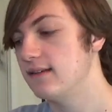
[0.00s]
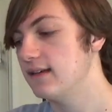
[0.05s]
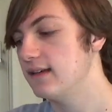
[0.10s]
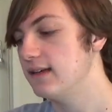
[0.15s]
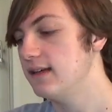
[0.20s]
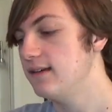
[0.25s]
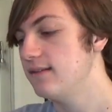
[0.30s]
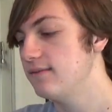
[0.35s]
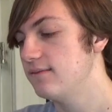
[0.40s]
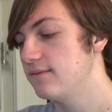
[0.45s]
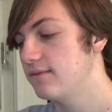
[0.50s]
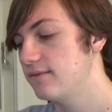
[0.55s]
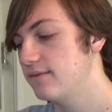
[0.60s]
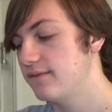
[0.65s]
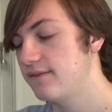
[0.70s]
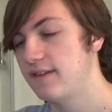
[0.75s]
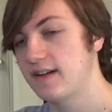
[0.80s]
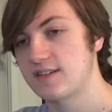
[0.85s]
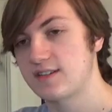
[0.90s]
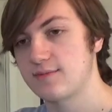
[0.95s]
eat
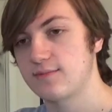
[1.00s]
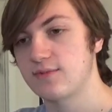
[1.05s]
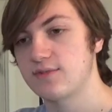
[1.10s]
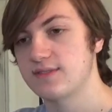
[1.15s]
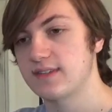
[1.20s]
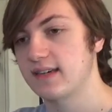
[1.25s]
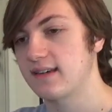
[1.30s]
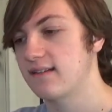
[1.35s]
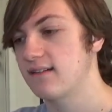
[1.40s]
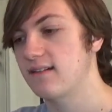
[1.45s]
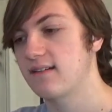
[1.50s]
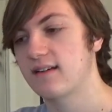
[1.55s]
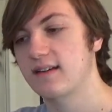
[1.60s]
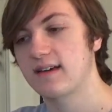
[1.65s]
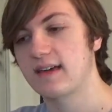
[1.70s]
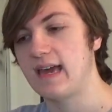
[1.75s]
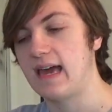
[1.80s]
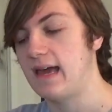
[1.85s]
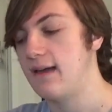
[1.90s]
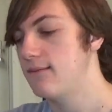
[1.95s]
vegetables like
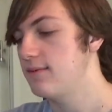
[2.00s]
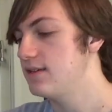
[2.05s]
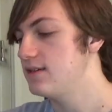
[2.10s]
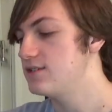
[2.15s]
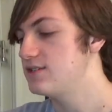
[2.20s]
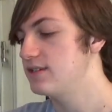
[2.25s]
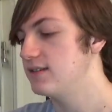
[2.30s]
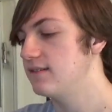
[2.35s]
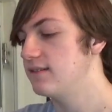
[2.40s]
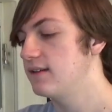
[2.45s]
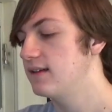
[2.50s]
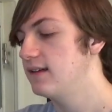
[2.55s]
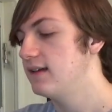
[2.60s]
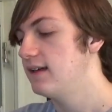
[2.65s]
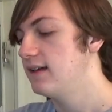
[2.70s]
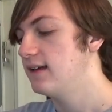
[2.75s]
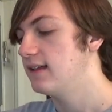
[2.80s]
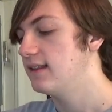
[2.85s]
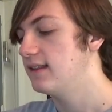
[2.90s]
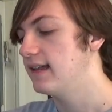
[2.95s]
cabbage and
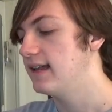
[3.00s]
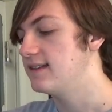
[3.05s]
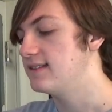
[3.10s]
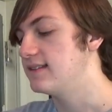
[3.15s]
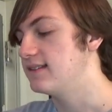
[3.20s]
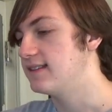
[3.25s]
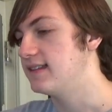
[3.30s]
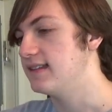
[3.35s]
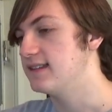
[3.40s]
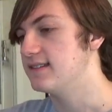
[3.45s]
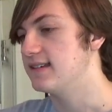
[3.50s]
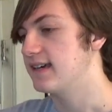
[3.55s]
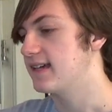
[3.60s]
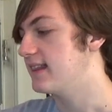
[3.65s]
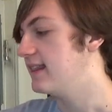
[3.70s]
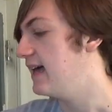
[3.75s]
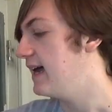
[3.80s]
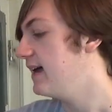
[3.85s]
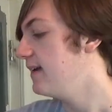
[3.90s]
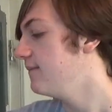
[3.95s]
lettuce and things like
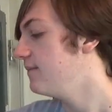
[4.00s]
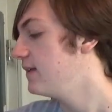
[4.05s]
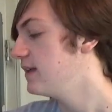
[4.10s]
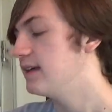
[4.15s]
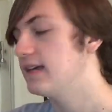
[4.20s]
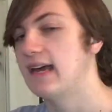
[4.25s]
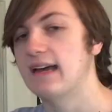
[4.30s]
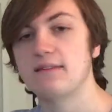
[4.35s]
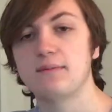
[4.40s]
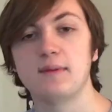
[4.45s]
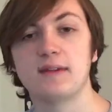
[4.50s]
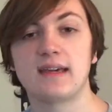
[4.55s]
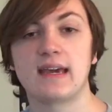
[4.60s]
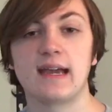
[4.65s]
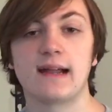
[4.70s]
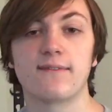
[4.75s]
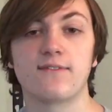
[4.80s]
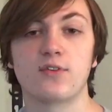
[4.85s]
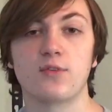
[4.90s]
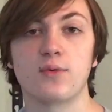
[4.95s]
that. You have to be
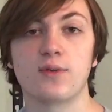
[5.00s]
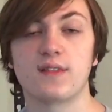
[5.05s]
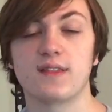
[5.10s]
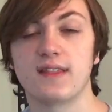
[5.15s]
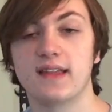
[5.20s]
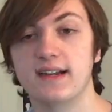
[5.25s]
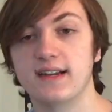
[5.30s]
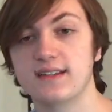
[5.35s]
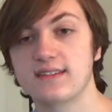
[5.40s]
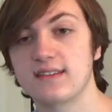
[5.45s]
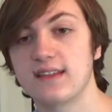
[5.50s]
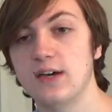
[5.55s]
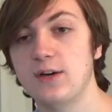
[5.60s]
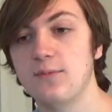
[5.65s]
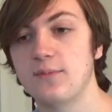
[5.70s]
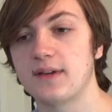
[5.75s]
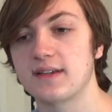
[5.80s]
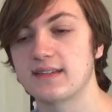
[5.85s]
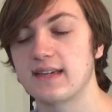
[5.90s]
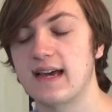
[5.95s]
careful with lettuce though,
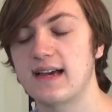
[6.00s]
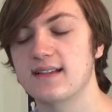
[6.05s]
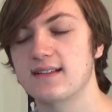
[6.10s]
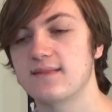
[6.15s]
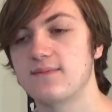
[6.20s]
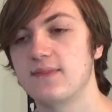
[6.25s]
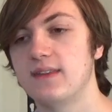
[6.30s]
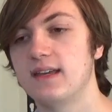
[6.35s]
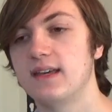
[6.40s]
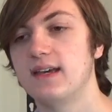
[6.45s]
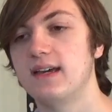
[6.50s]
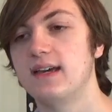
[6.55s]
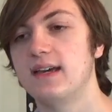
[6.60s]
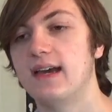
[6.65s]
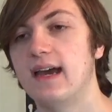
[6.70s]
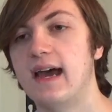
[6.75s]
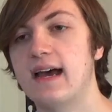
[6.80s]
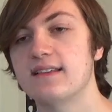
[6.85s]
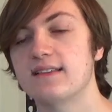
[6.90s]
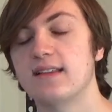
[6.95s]
because it
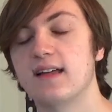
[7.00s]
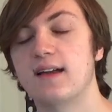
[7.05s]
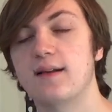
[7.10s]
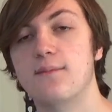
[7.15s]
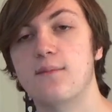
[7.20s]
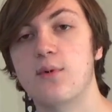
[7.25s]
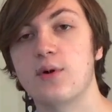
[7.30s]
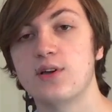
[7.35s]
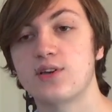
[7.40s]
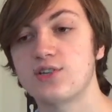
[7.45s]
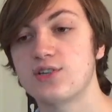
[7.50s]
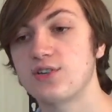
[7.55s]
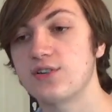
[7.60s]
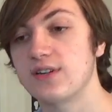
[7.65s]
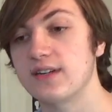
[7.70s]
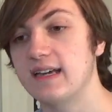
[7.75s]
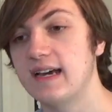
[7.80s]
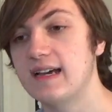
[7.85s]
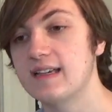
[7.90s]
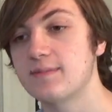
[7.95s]
has a lot of moisture,
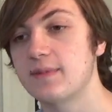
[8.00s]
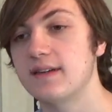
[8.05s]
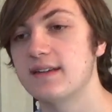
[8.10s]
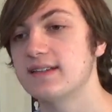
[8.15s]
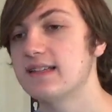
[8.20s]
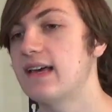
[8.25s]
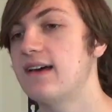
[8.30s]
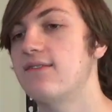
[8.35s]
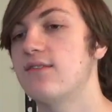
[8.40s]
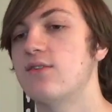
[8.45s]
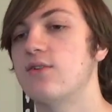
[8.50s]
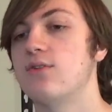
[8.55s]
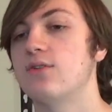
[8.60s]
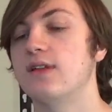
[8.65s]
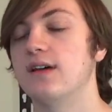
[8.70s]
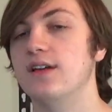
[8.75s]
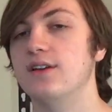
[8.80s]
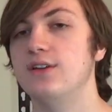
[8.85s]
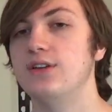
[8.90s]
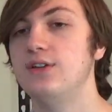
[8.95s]
yes, but it doesn't have a whole
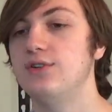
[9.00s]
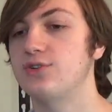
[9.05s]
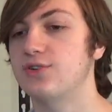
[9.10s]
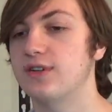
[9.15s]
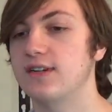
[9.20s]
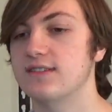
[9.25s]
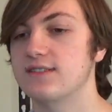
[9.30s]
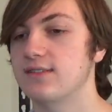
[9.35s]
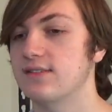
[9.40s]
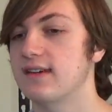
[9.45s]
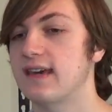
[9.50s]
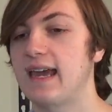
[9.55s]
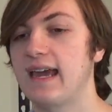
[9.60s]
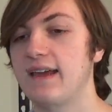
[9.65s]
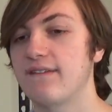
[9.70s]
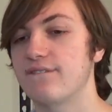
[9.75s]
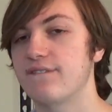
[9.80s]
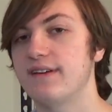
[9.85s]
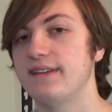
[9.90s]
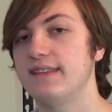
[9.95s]
lot of nutrients, so you
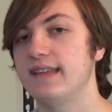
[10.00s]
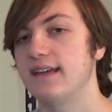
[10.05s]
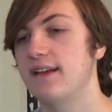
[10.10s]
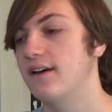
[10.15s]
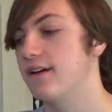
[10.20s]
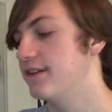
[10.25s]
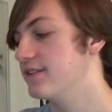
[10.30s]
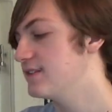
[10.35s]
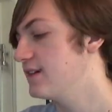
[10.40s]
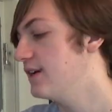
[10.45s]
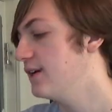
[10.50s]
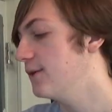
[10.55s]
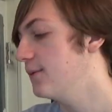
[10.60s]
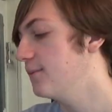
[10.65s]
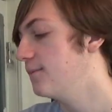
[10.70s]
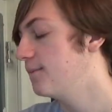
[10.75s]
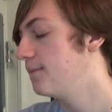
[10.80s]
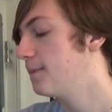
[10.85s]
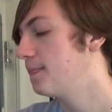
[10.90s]
can't feed that on its own.